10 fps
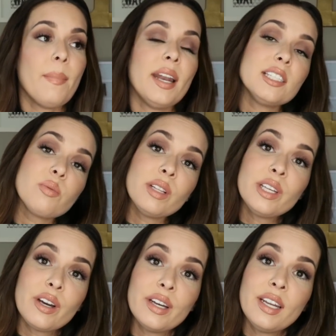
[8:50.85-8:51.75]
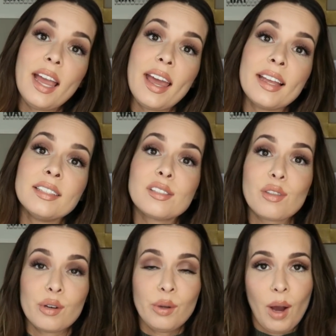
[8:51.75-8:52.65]
But it's really good and
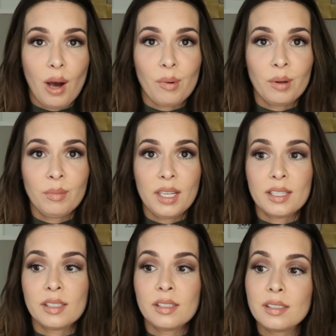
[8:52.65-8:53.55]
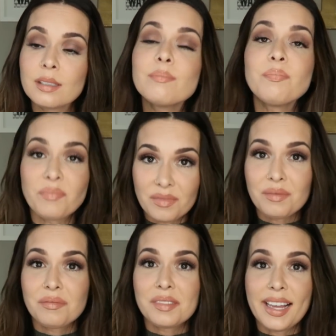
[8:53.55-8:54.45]
their new album is,
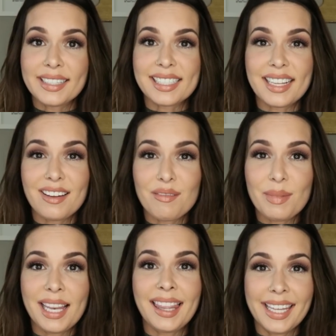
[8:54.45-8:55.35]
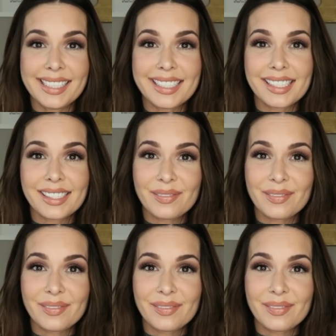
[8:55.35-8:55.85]
it's gonna be lit.